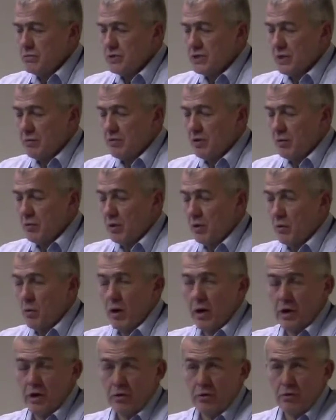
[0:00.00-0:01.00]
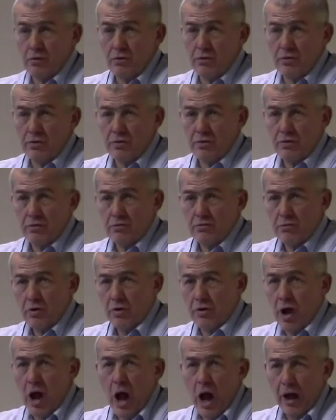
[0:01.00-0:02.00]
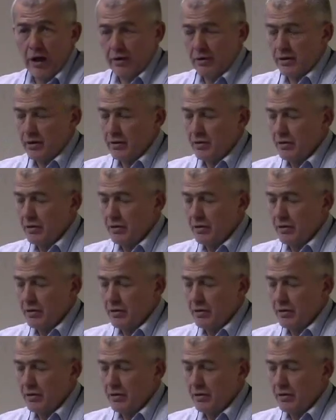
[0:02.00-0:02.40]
something we want to use or not?